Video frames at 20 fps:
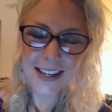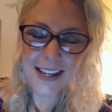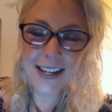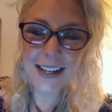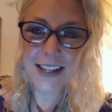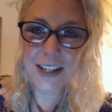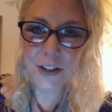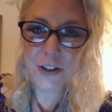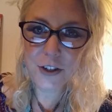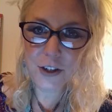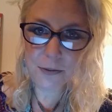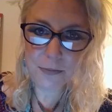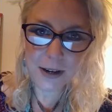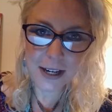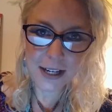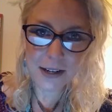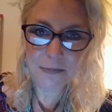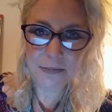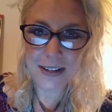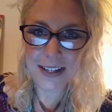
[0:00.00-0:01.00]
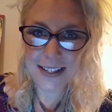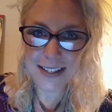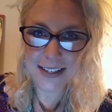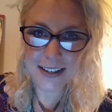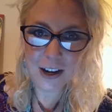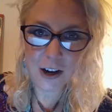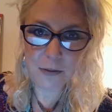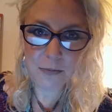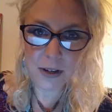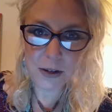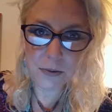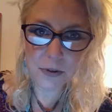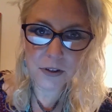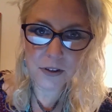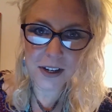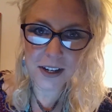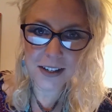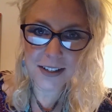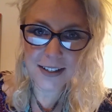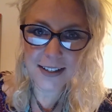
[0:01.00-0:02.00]
It is your buddy, Peace and Harmony, with
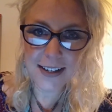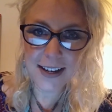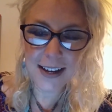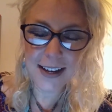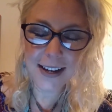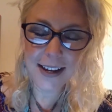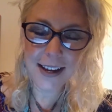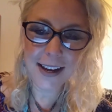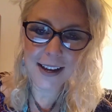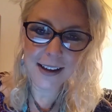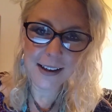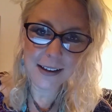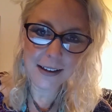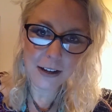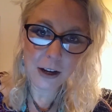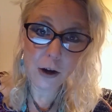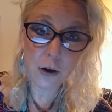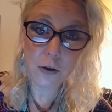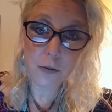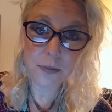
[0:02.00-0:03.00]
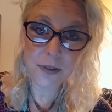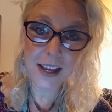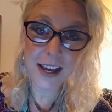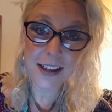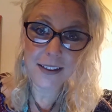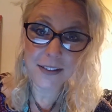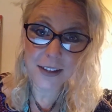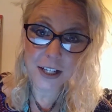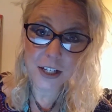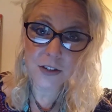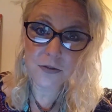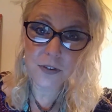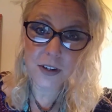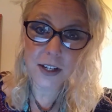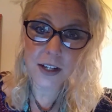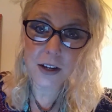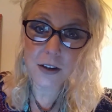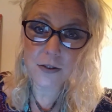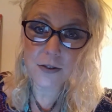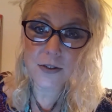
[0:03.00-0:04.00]
you here today, and I hope that these
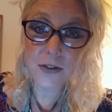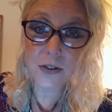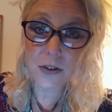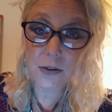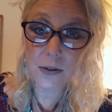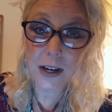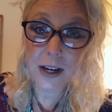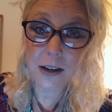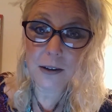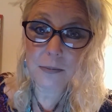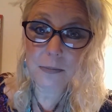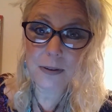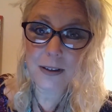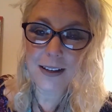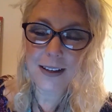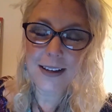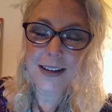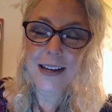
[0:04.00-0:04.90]
videos do help.